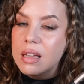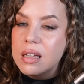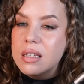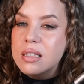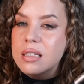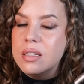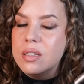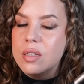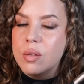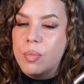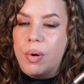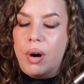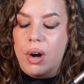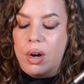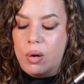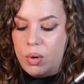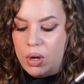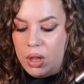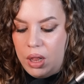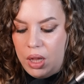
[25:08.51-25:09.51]
This is the
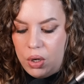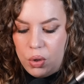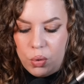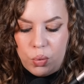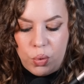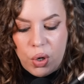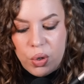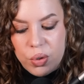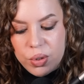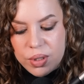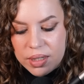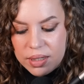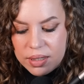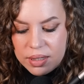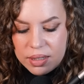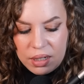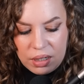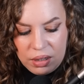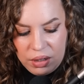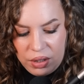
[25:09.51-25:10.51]
part where little Rosie
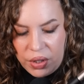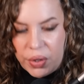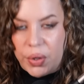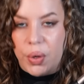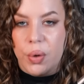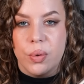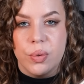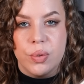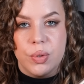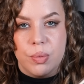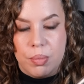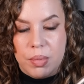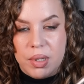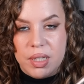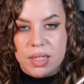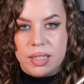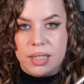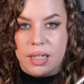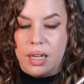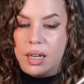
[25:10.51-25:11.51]
suddenly goes
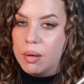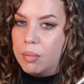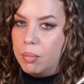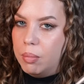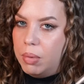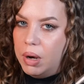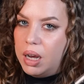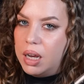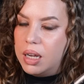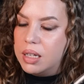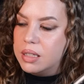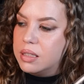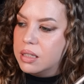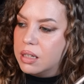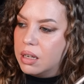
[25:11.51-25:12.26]
missing, but